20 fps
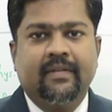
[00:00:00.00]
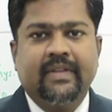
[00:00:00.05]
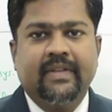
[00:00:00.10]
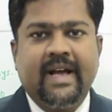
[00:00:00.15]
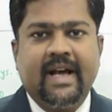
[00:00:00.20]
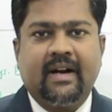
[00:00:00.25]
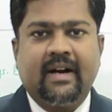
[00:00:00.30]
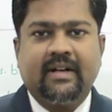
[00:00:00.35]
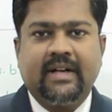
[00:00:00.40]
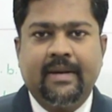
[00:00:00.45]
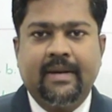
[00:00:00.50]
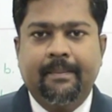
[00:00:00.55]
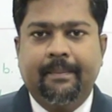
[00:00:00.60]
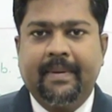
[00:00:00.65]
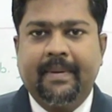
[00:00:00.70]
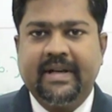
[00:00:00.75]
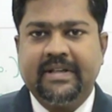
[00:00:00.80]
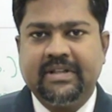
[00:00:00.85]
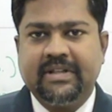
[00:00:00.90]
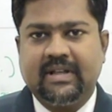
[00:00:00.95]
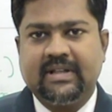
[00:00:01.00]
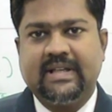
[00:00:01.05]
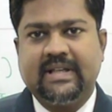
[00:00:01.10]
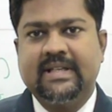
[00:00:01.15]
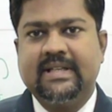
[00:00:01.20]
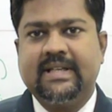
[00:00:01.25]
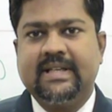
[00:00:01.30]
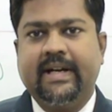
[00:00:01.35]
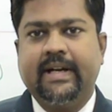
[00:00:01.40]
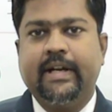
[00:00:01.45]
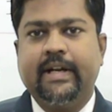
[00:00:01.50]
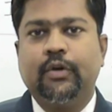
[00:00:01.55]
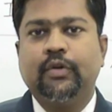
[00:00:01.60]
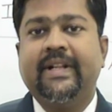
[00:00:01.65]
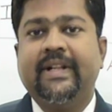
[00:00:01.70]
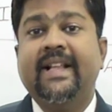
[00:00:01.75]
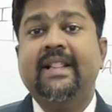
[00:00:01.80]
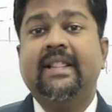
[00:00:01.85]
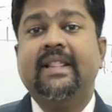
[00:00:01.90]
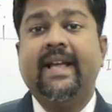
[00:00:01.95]
they are temperature sensitive,
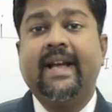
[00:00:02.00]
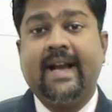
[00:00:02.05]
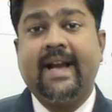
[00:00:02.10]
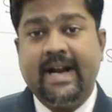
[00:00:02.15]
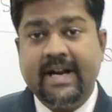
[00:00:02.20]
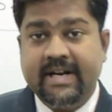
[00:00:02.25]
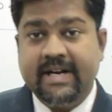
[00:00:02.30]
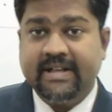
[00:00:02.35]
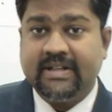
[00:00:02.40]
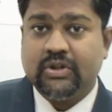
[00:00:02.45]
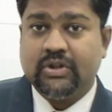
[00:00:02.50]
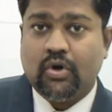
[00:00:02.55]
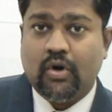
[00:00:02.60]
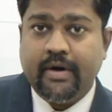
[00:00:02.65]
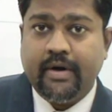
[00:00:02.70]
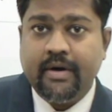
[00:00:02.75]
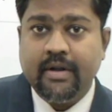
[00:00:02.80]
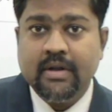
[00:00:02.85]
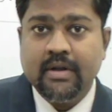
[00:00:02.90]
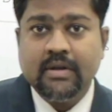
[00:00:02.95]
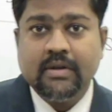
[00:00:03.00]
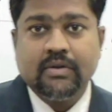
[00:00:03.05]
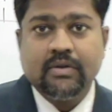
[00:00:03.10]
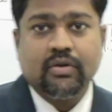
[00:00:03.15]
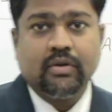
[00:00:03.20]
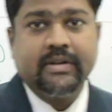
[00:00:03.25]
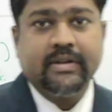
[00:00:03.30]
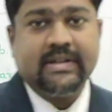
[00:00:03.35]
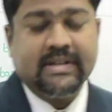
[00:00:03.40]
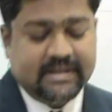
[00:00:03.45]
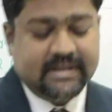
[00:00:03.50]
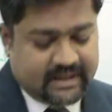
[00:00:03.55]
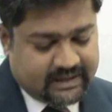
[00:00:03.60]
then they can destroy. So this is